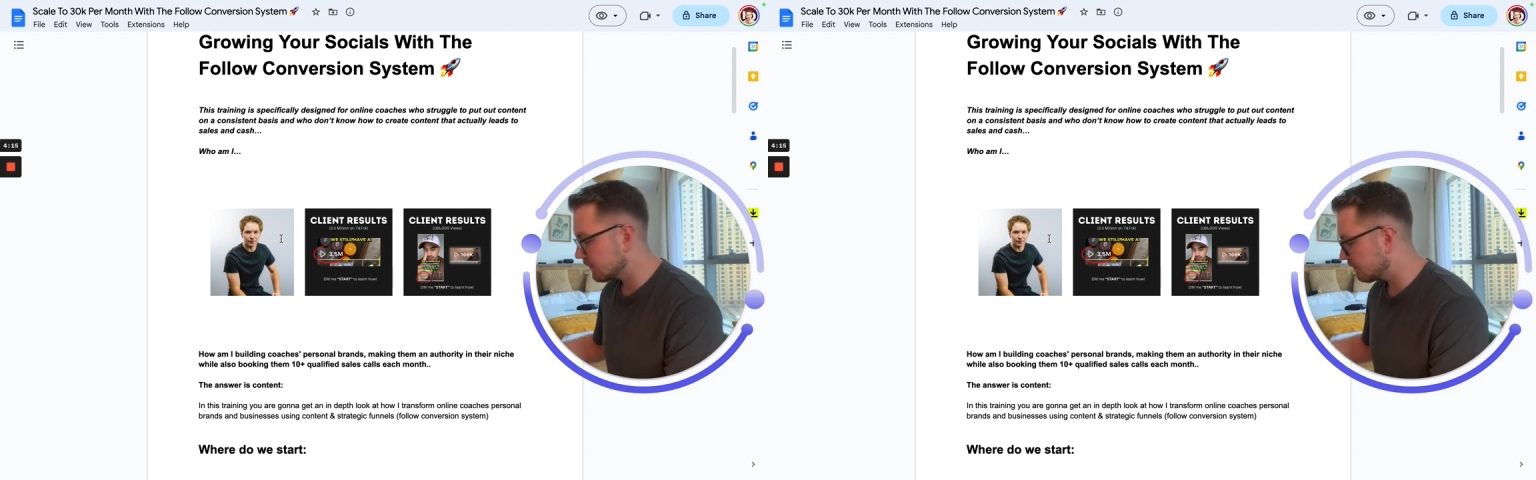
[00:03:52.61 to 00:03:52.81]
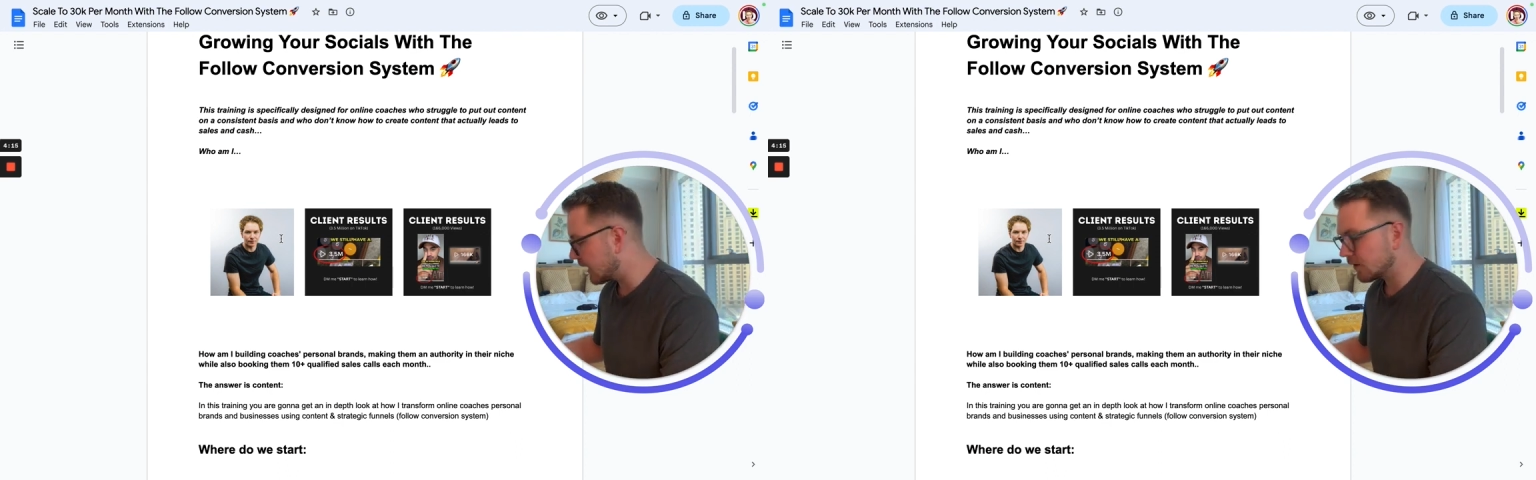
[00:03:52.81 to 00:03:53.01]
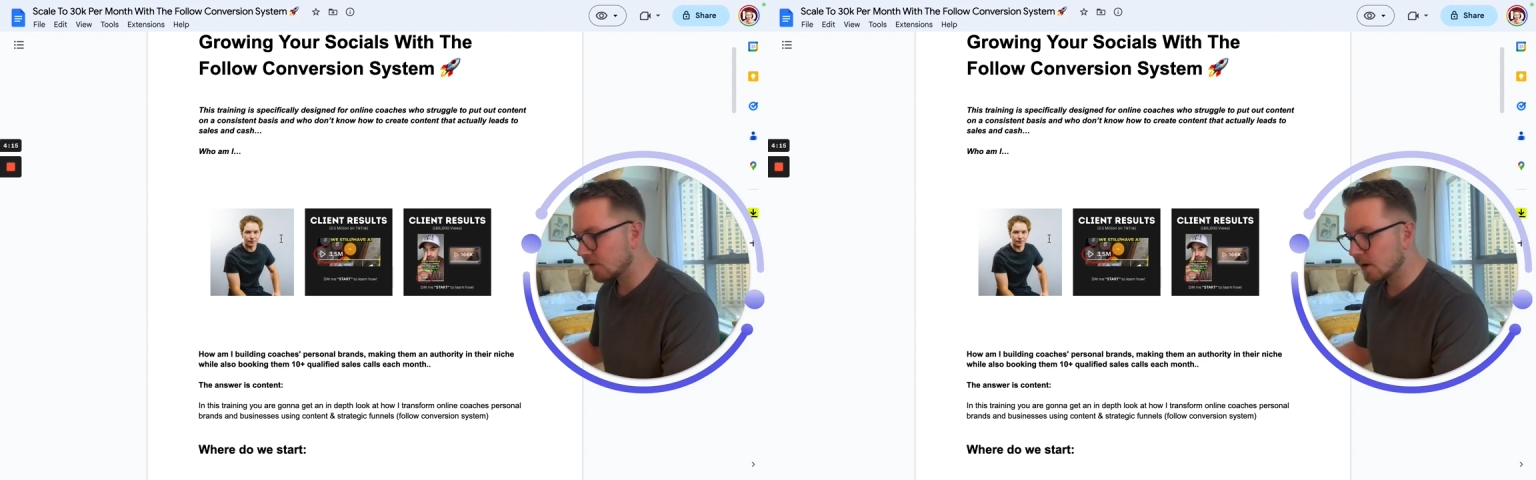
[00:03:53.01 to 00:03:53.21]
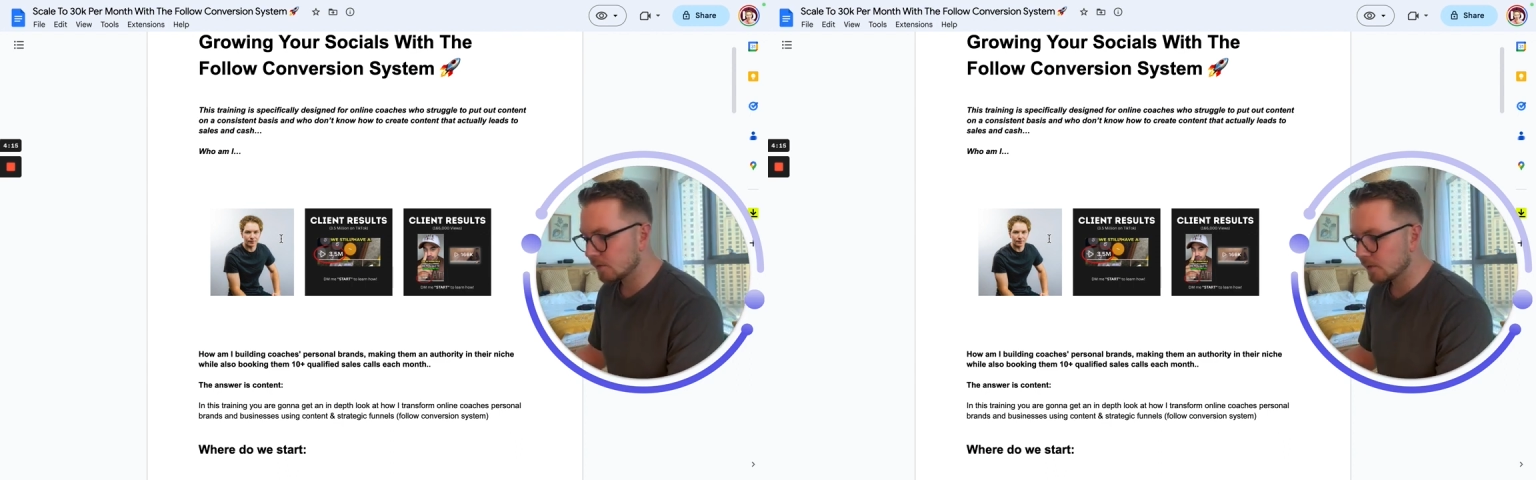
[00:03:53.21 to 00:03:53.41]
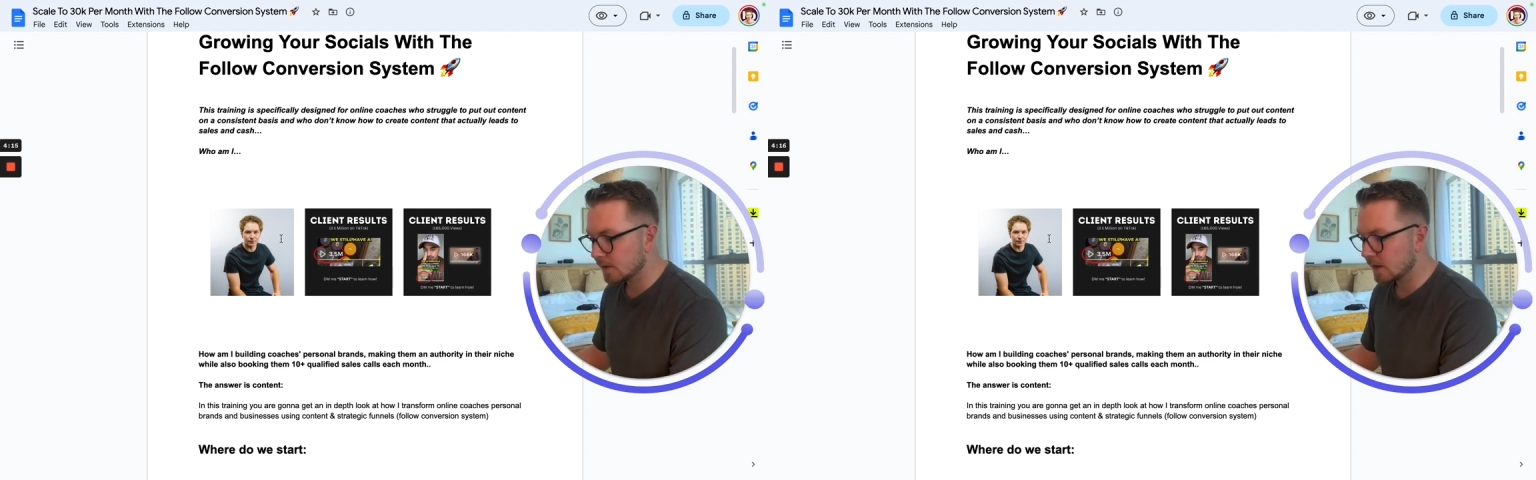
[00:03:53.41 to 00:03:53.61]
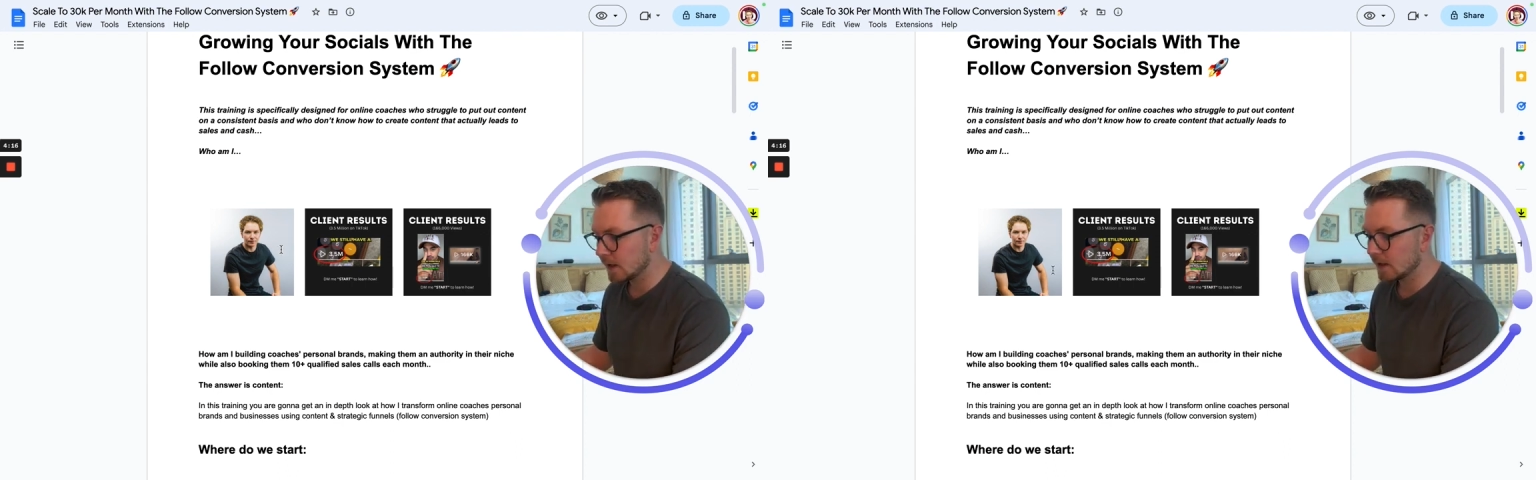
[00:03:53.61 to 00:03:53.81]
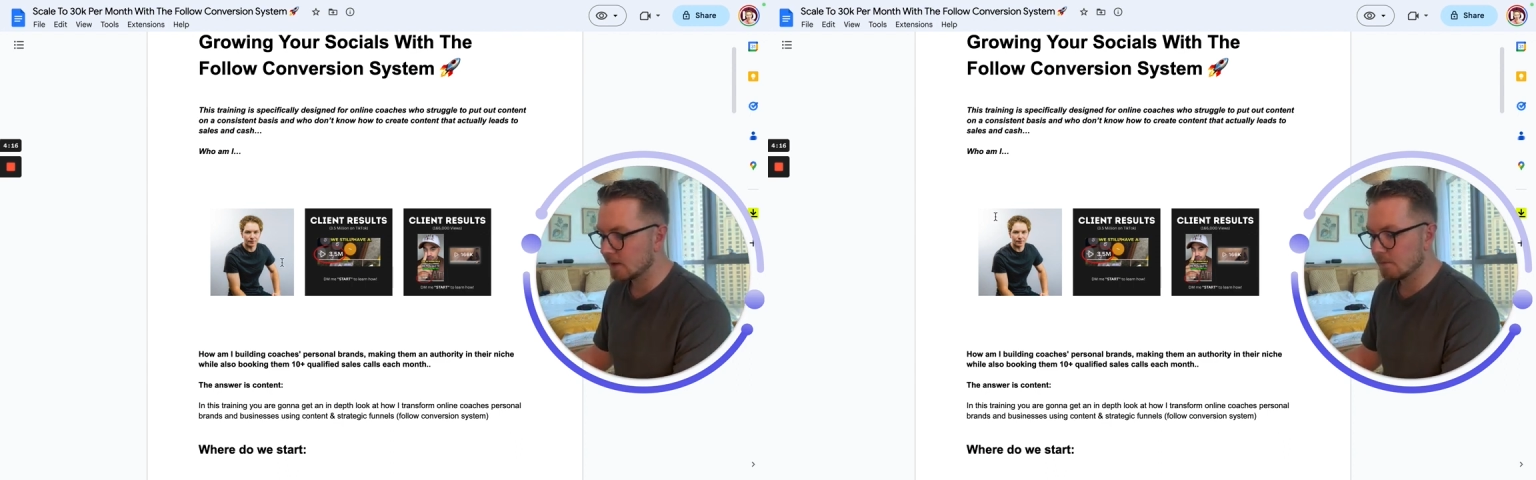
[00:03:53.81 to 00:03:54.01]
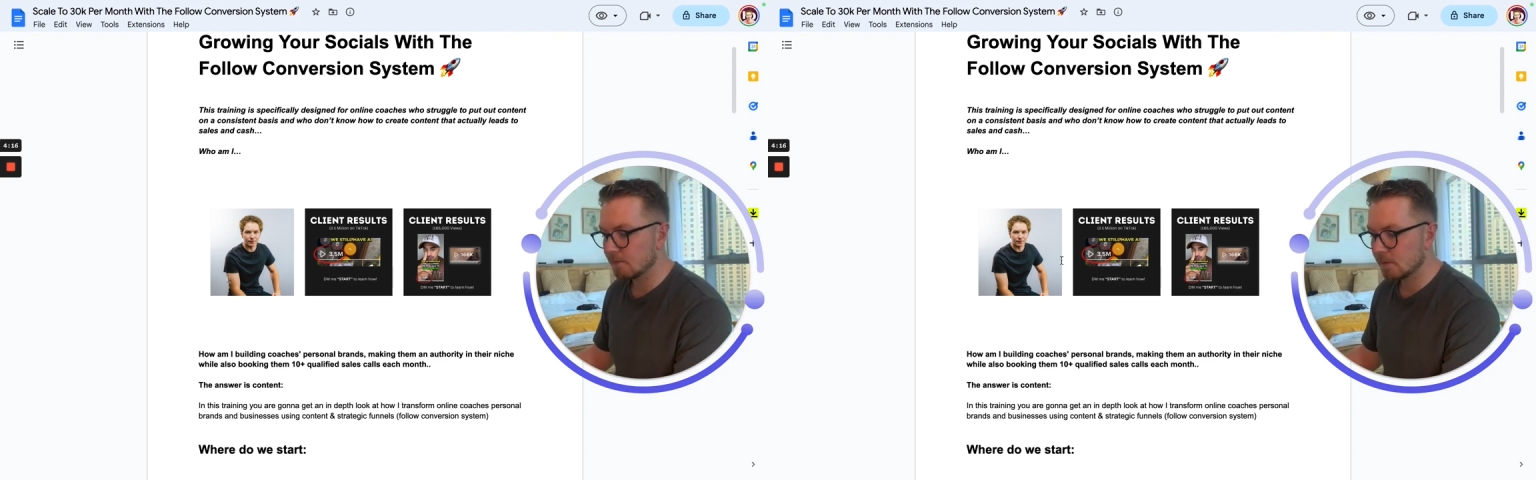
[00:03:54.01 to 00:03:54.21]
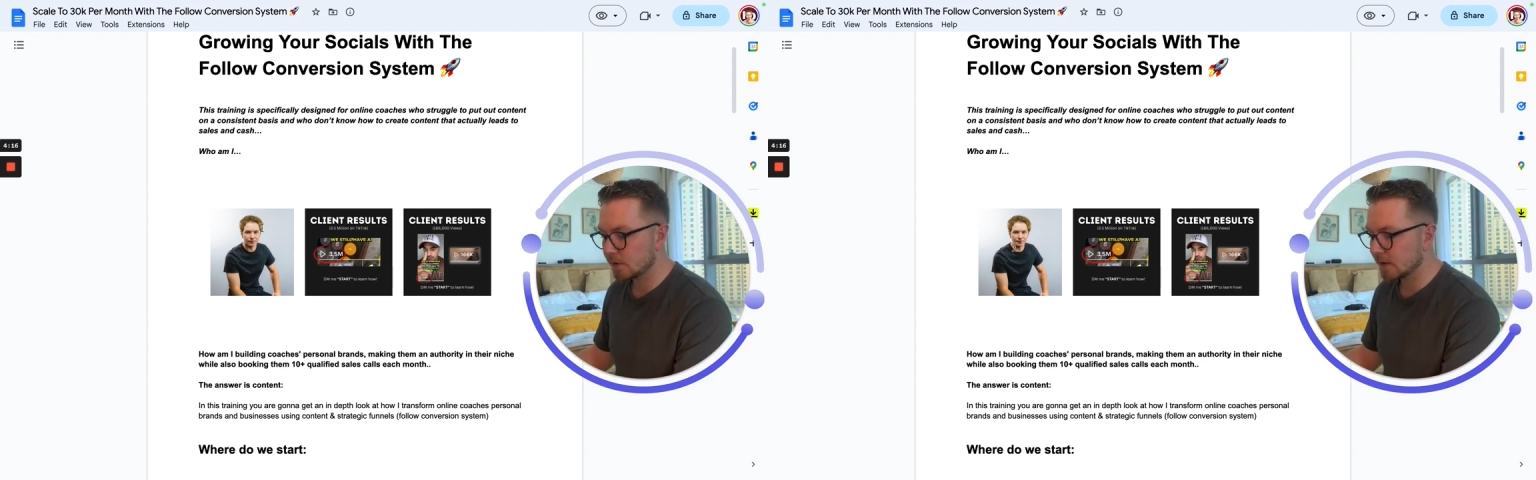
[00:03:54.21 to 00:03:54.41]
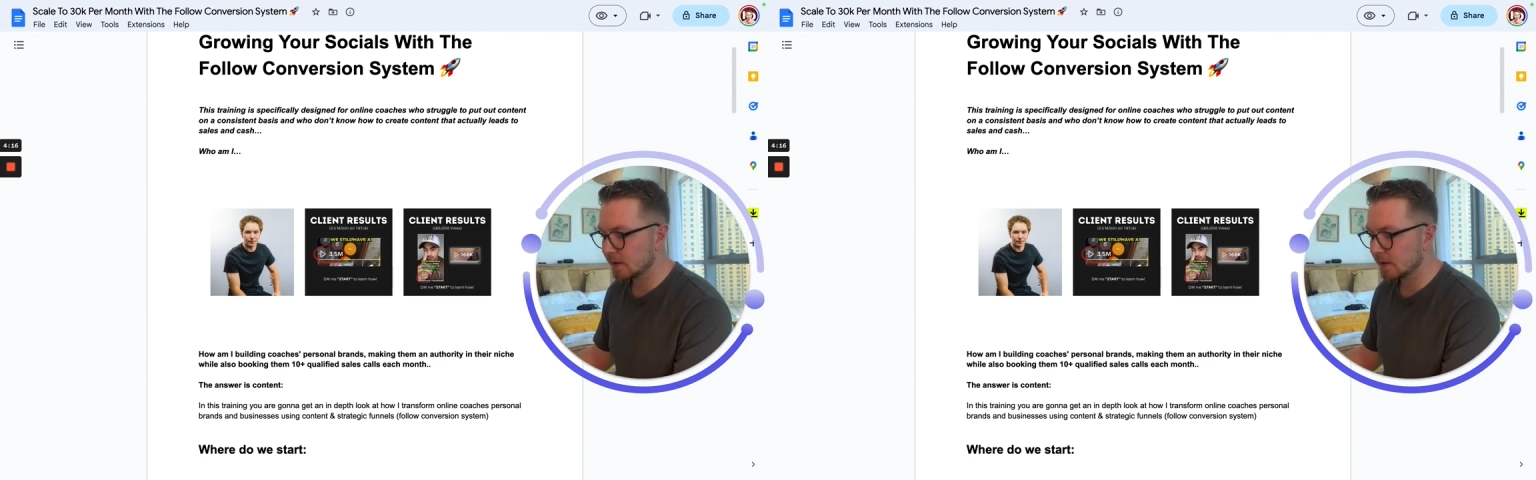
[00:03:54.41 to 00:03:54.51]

background, um, looking